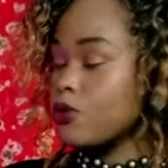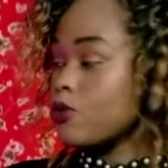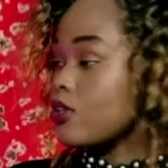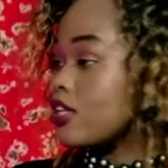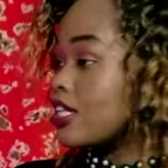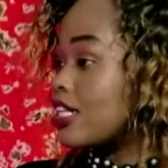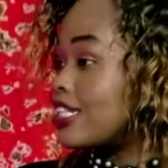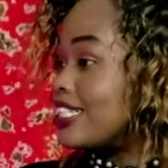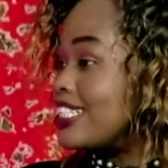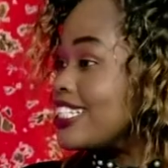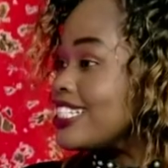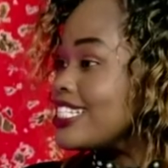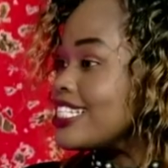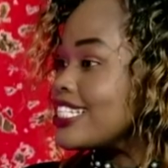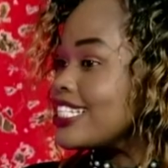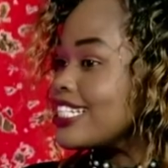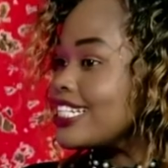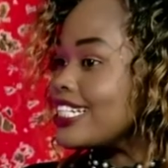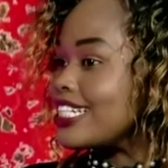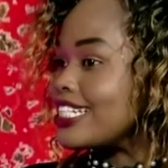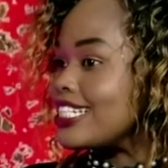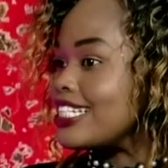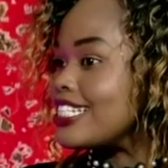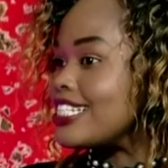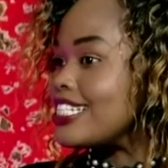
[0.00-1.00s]
You know, the
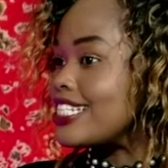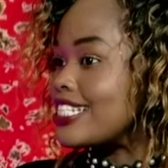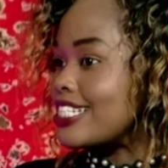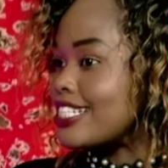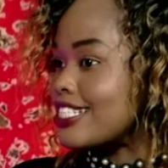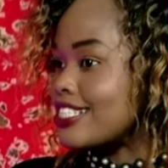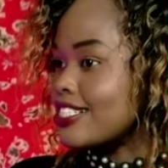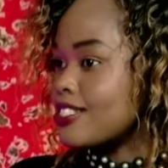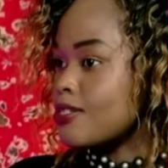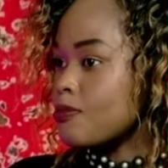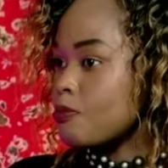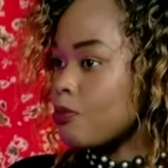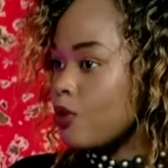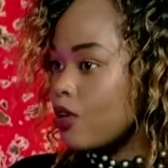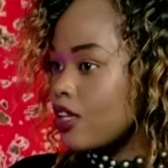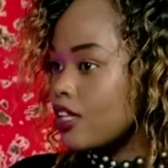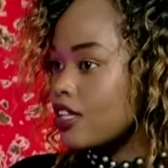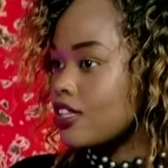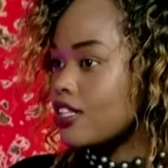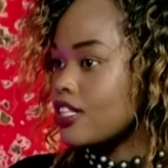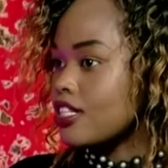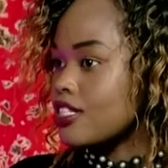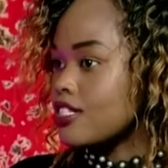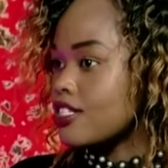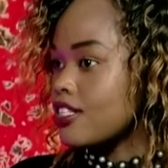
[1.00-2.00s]
nitty-gritty,
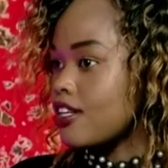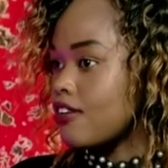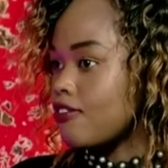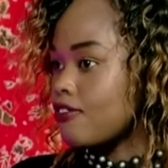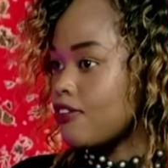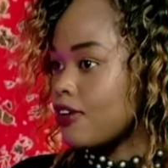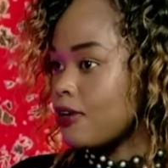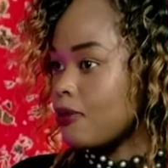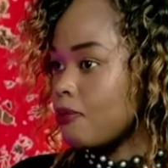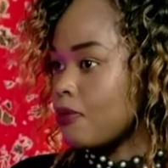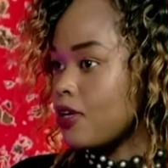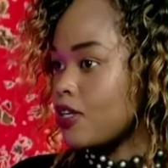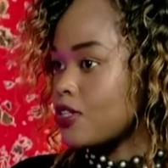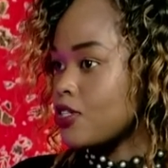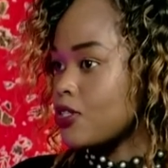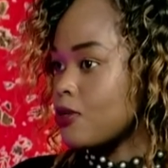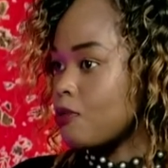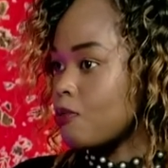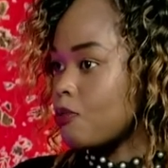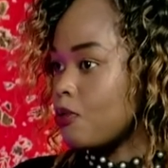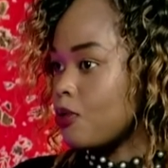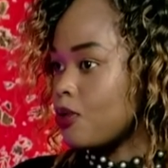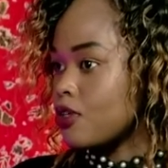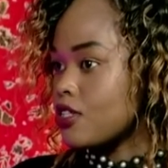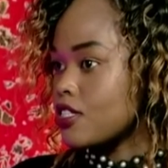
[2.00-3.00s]
small things that are very much
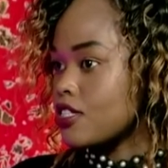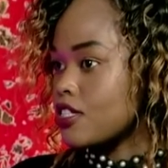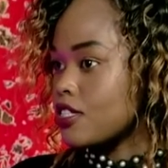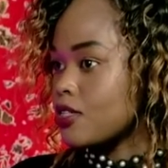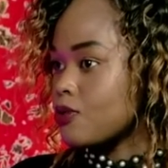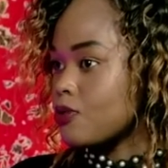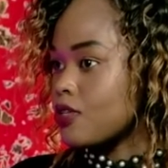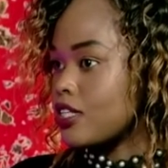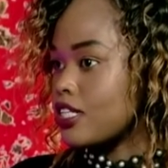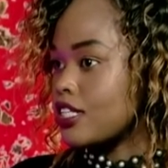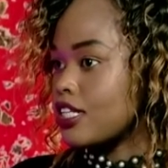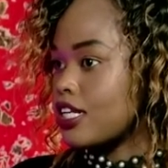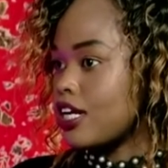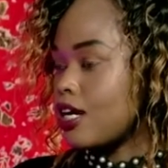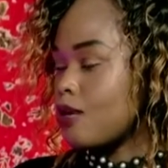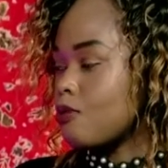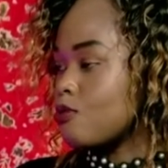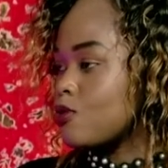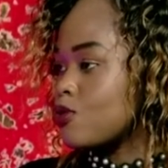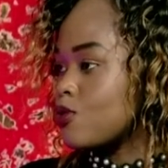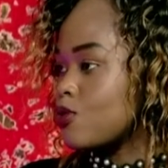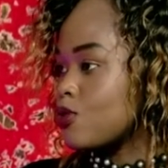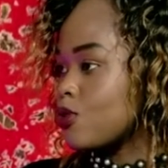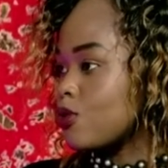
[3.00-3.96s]
important when it comes